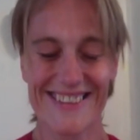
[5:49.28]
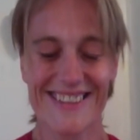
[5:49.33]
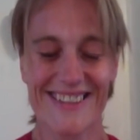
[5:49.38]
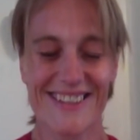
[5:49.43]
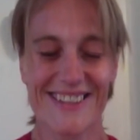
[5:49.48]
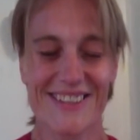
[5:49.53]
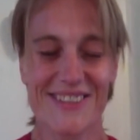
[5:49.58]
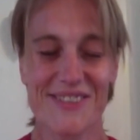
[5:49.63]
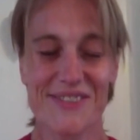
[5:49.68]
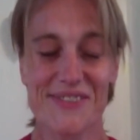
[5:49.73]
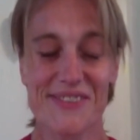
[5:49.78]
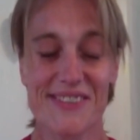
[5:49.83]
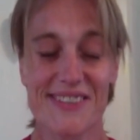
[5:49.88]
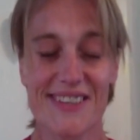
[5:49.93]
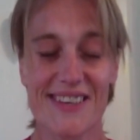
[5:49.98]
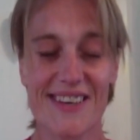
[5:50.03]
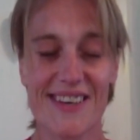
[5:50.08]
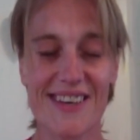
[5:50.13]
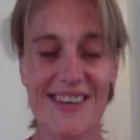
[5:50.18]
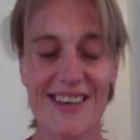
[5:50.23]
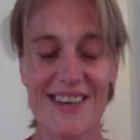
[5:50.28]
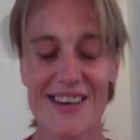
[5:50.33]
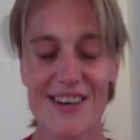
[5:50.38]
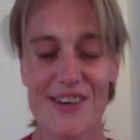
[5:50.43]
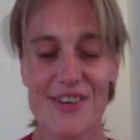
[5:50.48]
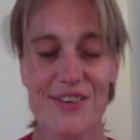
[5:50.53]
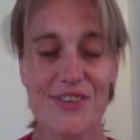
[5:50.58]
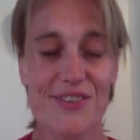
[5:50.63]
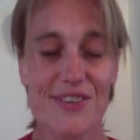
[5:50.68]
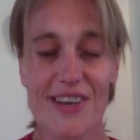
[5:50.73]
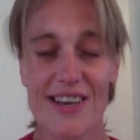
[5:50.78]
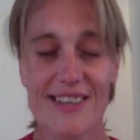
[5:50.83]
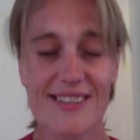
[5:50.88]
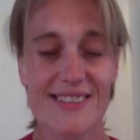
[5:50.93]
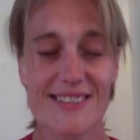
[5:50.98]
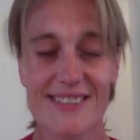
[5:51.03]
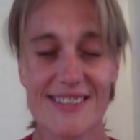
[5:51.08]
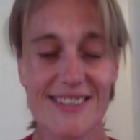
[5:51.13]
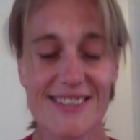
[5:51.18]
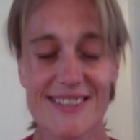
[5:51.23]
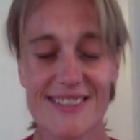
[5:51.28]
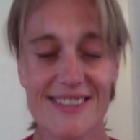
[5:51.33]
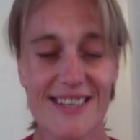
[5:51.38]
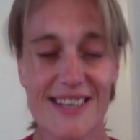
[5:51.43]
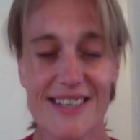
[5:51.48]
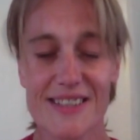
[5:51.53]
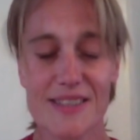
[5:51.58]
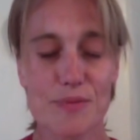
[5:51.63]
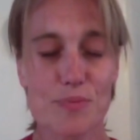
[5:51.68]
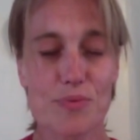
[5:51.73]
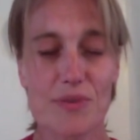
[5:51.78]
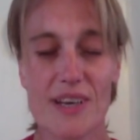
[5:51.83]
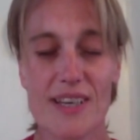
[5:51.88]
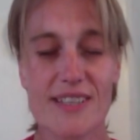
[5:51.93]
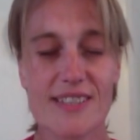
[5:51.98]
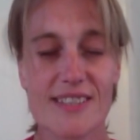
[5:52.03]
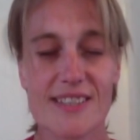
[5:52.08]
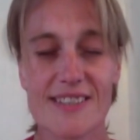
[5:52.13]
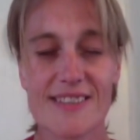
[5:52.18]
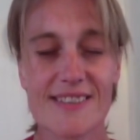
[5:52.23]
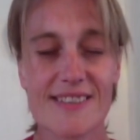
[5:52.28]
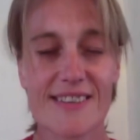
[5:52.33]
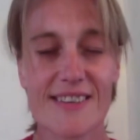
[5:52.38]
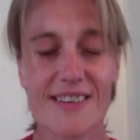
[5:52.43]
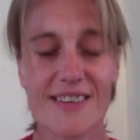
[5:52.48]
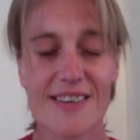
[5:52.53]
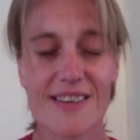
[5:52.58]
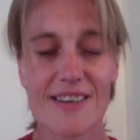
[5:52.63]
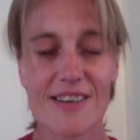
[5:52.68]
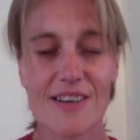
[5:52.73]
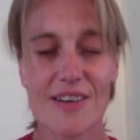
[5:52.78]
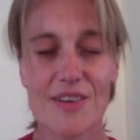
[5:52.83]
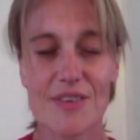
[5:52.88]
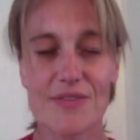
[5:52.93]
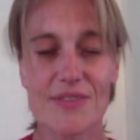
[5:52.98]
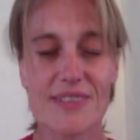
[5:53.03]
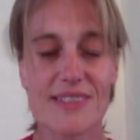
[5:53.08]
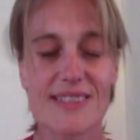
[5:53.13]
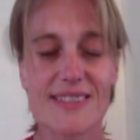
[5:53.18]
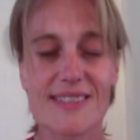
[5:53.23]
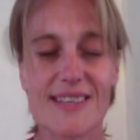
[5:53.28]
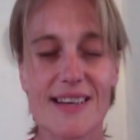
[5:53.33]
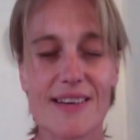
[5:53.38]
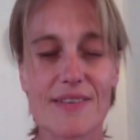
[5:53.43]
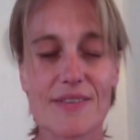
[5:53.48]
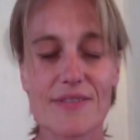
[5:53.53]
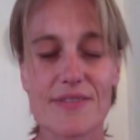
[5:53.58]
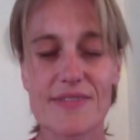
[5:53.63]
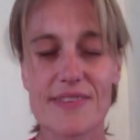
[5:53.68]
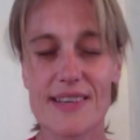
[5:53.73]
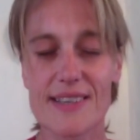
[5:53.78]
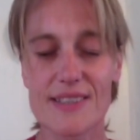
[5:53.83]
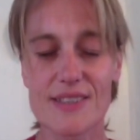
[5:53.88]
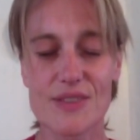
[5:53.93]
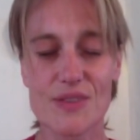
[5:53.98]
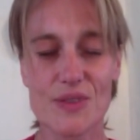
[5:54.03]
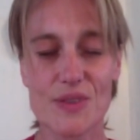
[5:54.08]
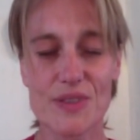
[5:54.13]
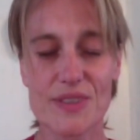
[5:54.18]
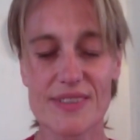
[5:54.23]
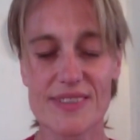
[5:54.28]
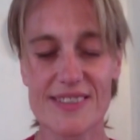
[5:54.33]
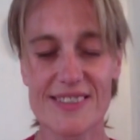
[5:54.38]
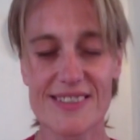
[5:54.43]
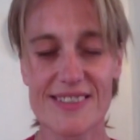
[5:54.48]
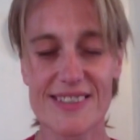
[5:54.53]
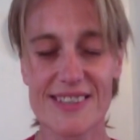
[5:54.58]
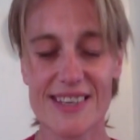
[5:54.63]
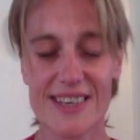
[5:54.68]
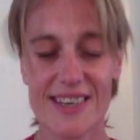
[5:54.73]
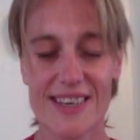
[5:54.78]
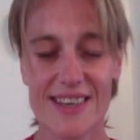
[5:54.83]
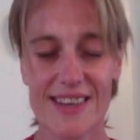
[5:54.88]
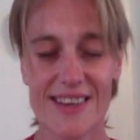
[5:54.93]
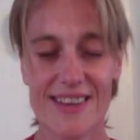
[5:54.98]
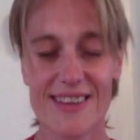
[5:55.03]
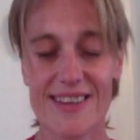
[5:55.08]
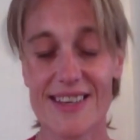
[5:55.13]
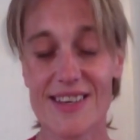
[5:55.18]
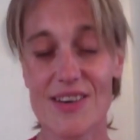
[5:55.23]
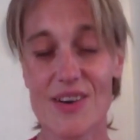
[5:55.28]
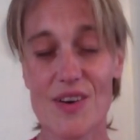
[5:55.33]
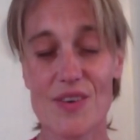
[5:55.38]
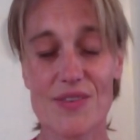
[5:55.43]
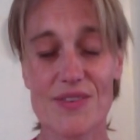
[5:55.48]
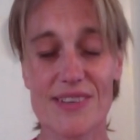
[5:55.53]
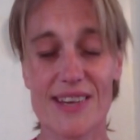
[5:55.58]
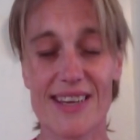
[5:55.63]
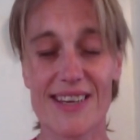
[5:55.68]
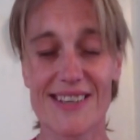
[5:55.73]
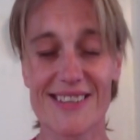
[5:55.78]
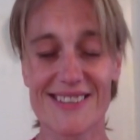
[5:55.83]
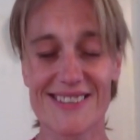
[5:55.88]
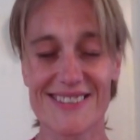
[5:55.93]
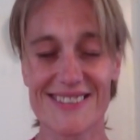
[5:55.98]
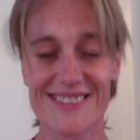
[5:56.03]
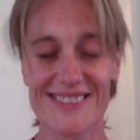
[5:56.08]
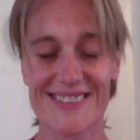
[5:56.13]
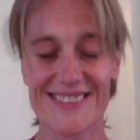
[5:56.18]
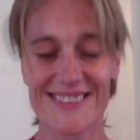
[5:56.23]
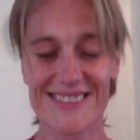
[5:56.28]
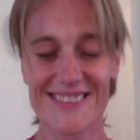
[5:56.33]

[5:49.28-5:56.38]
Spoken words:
You were the grandest expression of itself that Source could think of next.